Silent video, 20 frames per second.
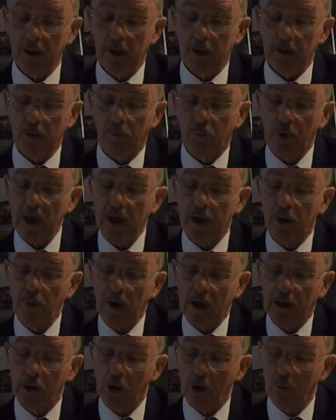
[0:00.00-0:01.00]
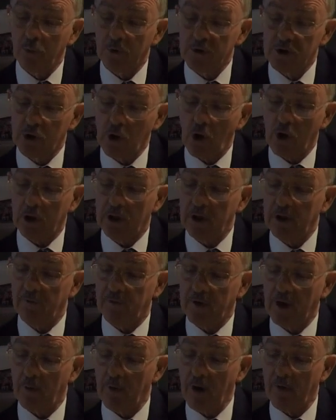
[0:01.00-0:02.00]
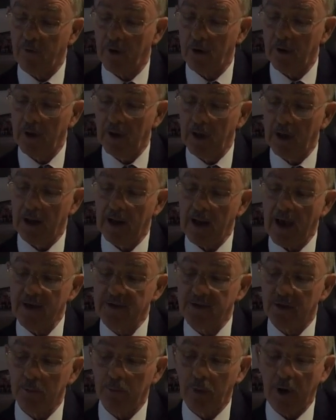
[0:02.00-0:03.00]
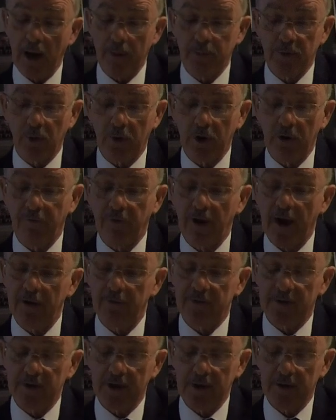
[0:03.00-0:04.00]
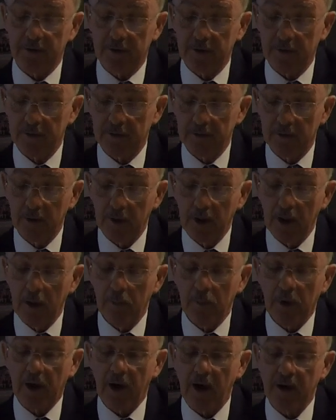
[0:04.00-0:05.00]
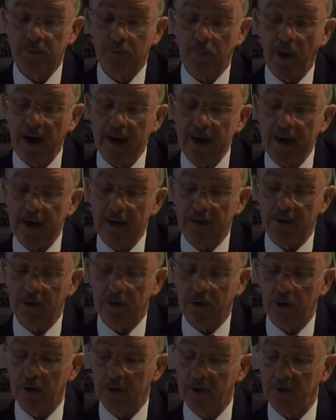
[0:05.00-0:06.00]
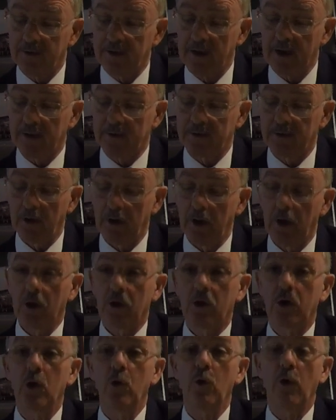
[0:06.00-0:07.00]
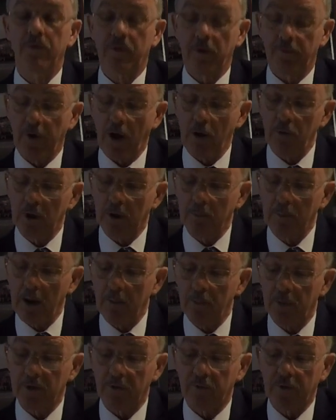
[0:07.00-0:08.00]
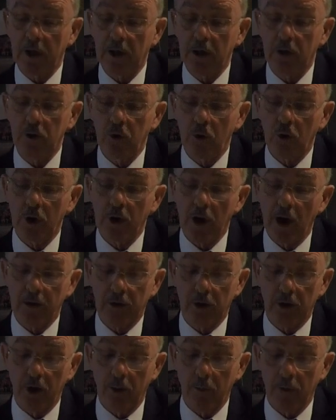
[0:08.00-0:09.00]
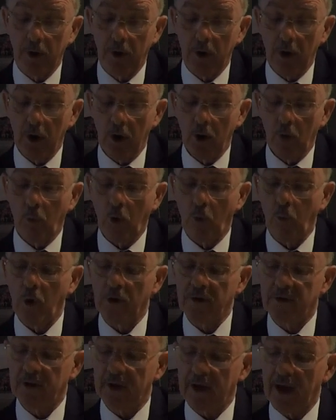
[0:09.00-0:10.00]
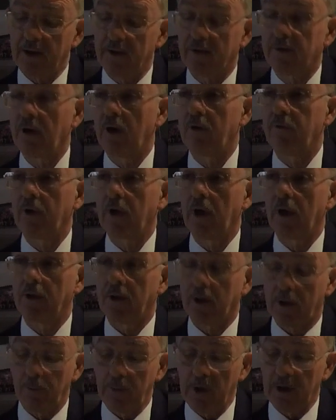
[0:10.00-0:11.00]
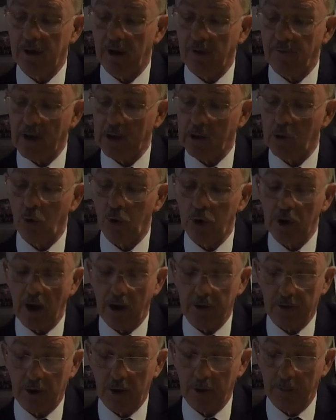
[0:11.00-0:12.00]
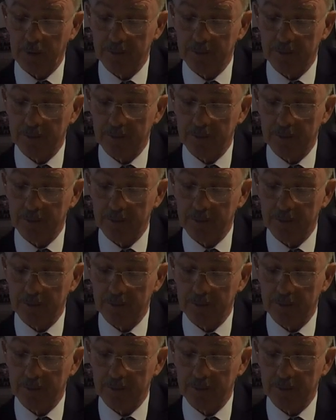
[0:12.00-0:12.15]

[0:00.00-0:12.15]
The breakaway club was short-lived, however, lasting perhaps only 5 seasons, because by 1836, 2 of the founding members of Killinure Yacht Club were once again serving on the committee of Athlone Yacht Club.